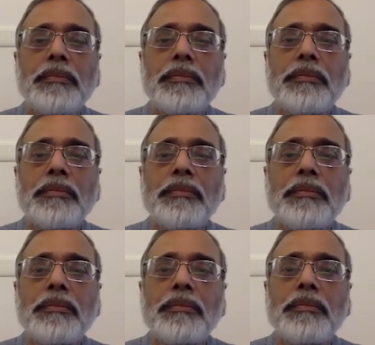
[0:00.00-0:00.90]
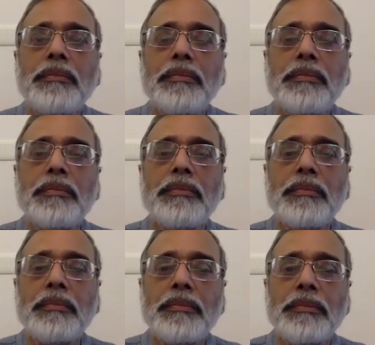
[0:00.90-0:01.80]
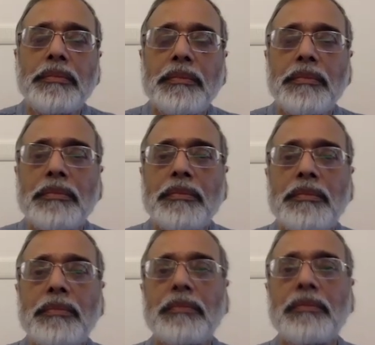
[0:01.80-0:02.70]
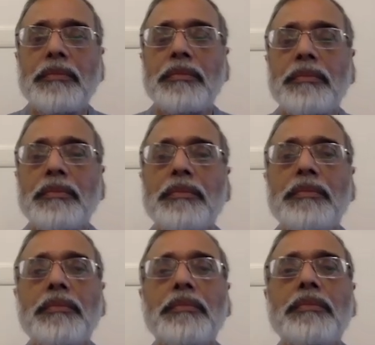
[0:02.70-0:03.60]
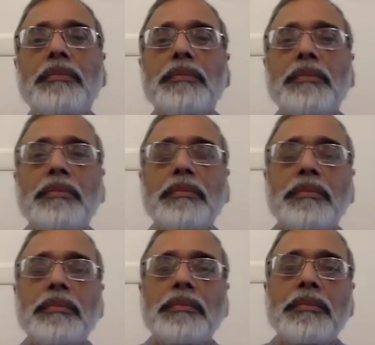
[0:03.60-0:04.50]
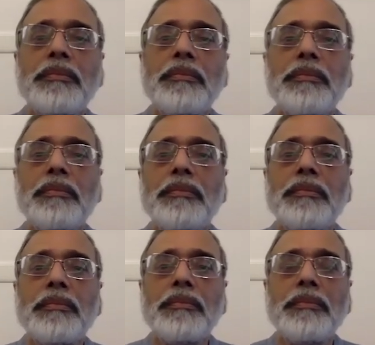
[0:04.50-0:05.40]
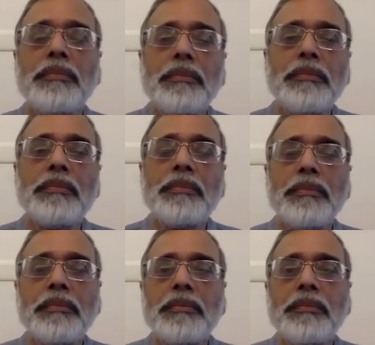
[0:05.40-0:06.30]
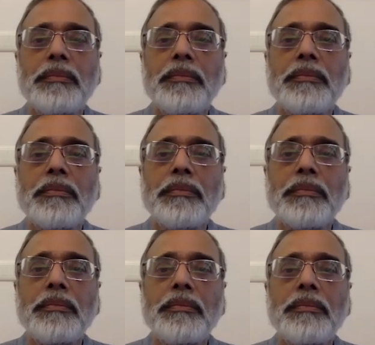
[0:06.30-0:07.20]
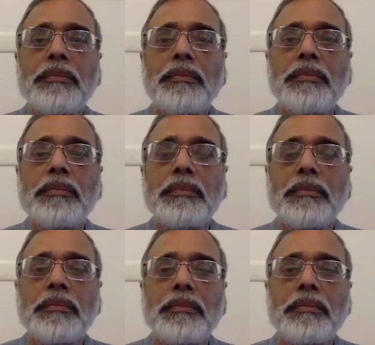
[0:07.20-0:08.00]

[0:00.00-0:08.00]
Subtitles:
(not speaking)